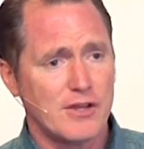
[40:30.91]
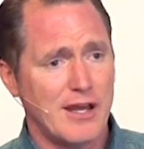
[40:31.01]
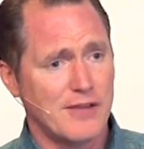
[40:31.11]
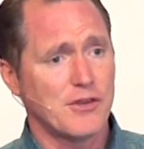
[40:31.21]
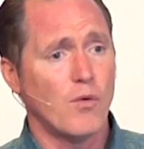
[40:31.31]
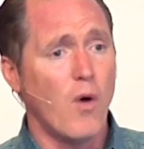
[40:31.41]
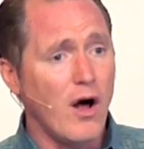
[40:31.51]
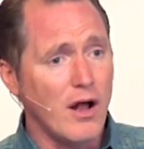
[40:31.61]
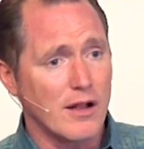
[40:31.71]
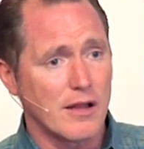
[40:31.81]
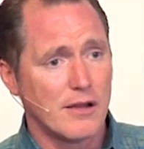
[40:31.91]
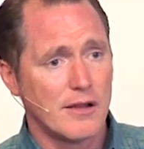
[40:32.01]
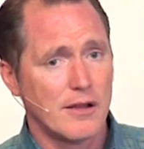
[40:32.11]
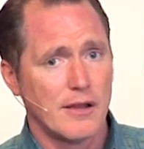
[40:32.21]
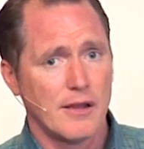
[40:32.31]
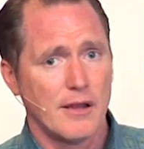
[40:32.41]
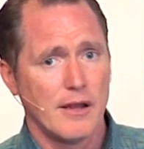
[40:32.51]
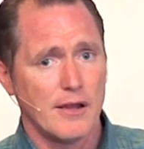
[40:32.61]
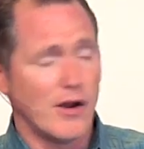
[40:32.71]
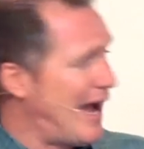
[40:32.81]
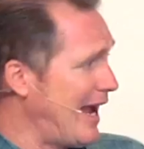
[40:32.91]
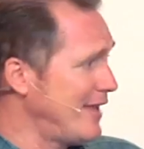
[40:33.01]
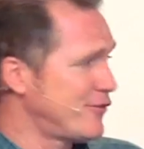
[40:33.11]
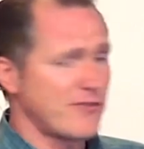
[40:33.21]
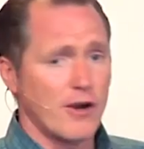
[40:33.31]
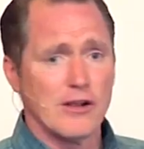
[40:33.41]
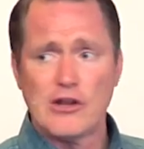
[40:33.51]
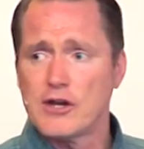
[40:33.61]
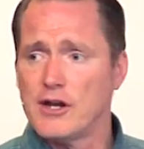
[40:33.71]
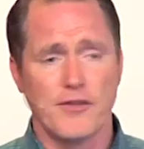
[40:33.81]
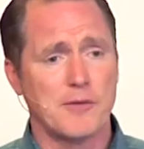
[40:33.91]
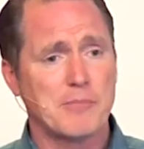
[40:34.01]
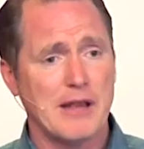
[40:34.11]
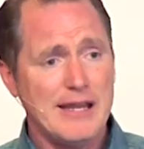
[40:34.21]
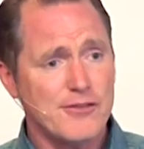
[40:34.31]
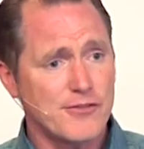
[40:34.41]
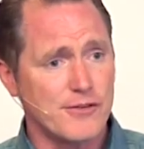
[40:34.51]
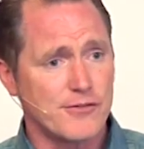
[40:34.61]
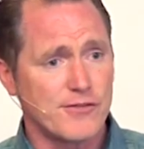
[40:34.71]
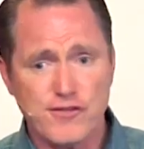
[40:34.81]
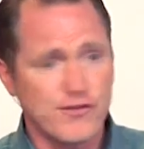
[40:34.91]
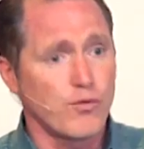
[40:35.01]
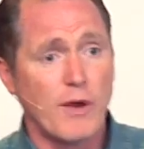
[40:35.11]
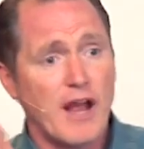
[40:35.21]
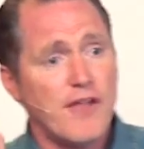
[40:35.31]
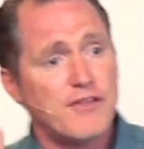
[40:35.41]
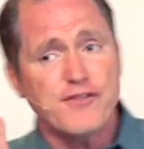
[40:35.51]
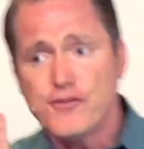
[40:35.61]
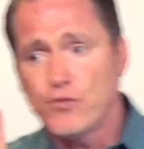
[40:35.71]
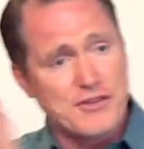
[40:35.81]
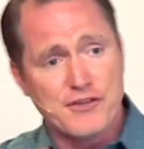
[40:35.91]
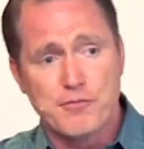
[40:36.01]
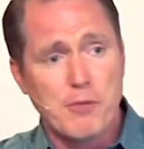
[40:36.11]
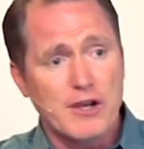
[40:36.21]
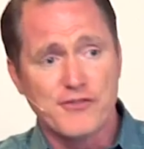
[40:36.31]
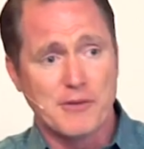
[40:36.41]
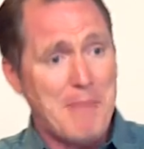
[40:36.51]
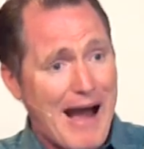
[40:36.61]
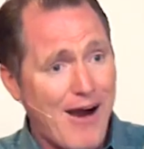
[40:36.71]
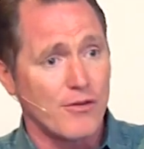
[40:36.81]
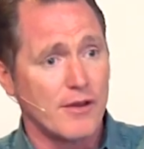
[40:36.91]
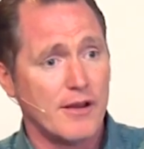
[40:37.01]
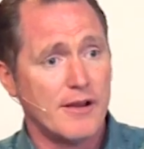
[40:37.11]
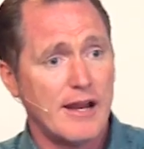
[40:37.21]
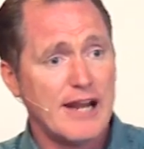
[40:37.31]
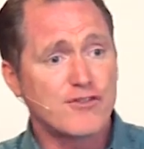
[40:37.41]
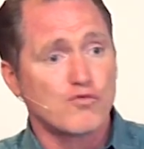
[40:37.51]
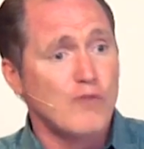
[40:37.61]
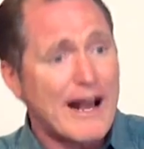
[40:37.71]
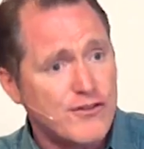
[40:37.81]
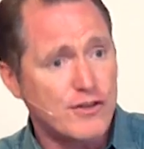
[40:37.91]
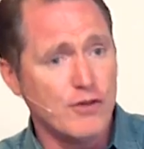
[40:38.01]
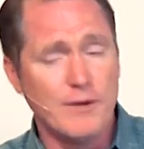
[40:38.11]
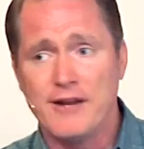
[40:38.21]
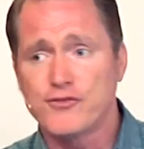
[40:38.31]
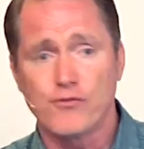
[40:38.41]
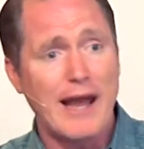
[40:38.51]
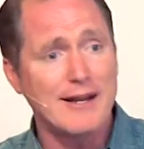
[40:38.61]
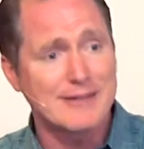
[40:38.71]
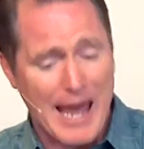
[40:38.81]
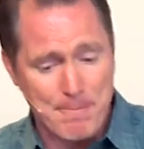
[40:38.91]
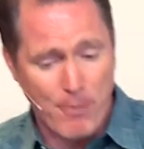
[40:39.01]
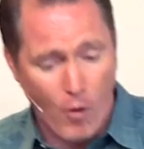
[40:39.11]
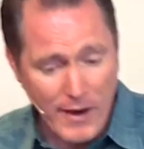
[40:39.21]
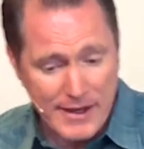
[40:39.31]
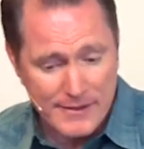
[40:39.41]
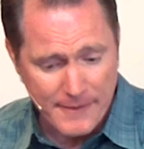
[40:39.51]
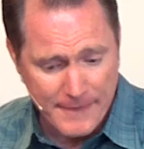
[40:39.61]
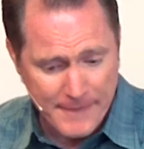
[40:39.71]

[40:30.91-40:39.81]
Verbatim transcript: You hit the wall. Your eyes start looking other places. This is what this book is about. It's rescuing us right at that point.